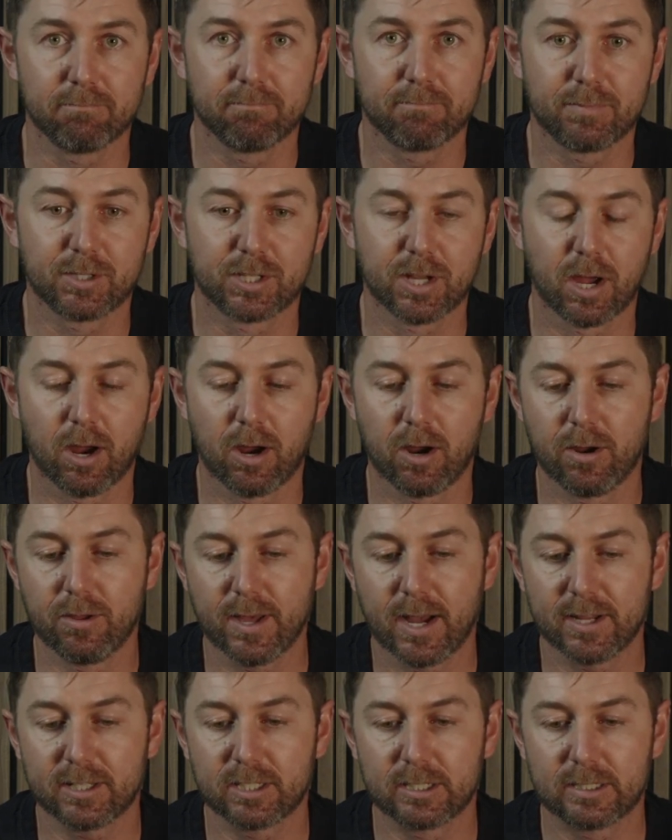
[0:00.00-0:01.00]
So
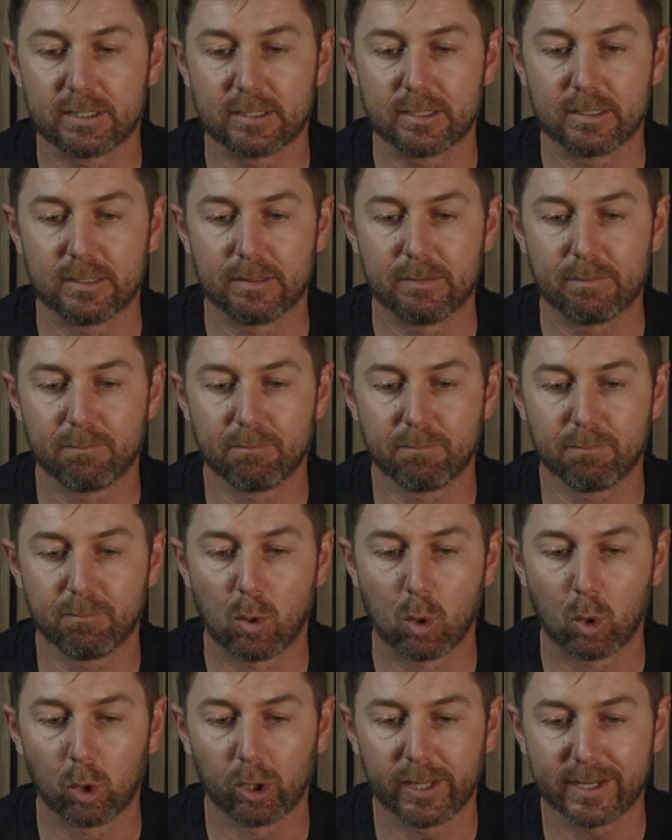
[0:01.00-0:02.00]
that's
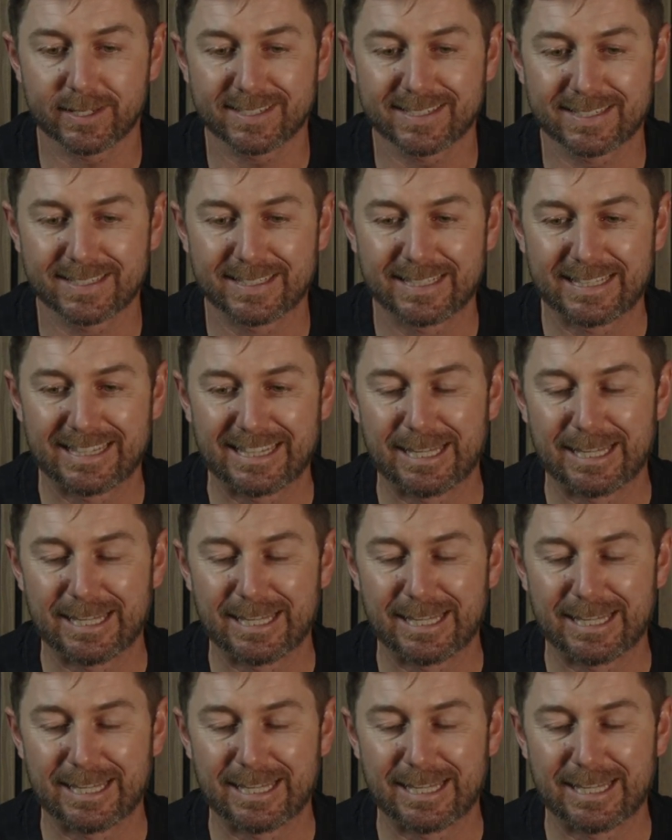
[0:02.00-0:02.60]
more or less the